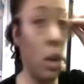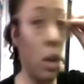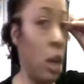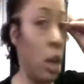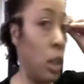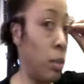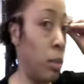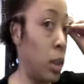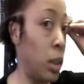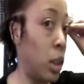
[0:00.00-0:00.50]

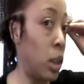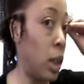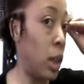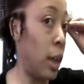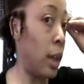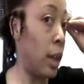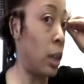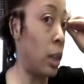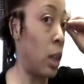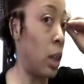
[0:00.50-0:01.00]
And I'm just
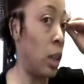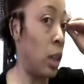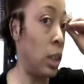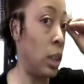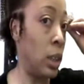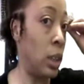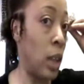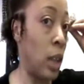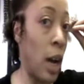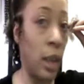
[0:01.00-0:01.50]
looking at the other
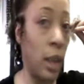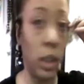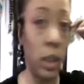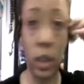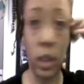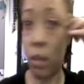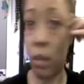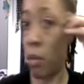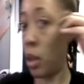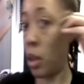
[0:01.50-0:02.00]
side
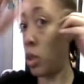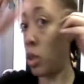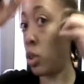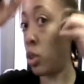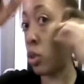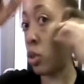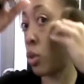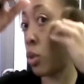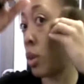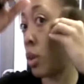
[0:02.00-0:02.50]
just to make
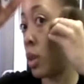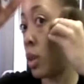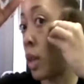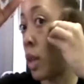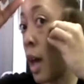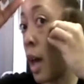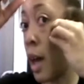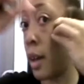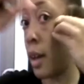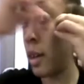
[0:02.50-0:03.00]
sure
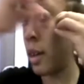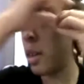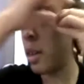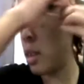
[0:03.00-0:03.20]
that